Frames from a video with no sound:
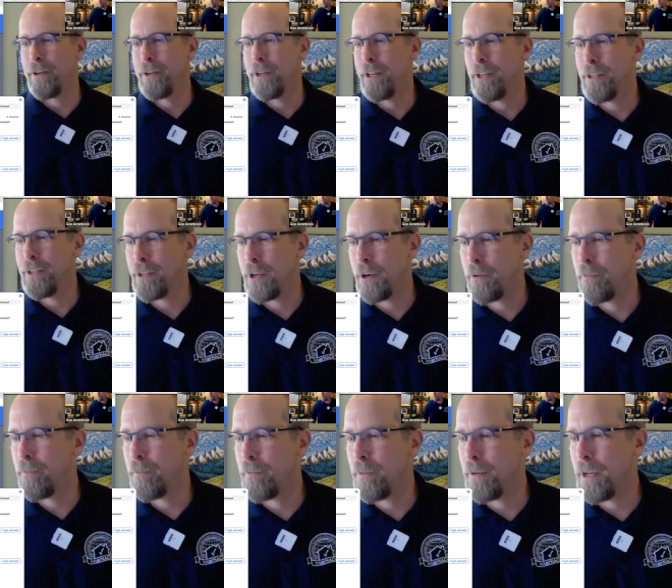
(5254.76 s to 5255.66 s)
So
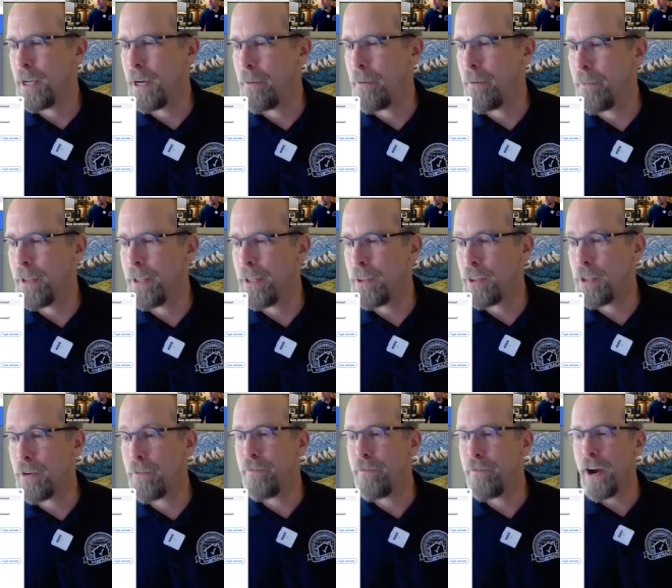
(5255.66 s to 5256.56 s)
um,
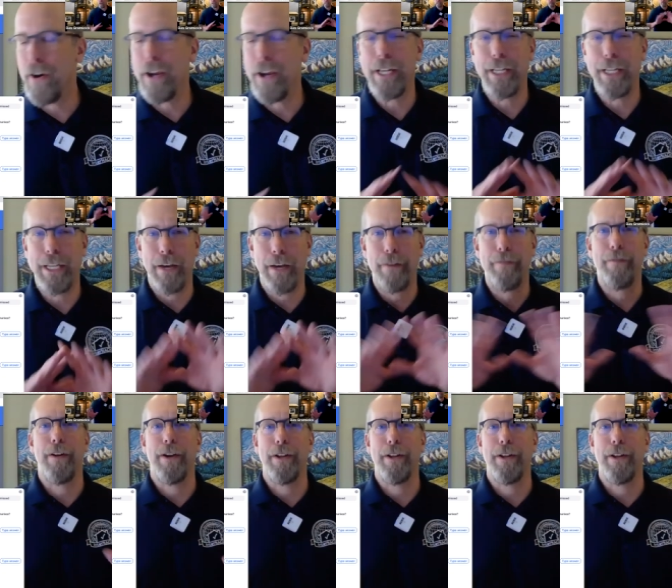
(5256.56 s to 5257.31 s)
they're very different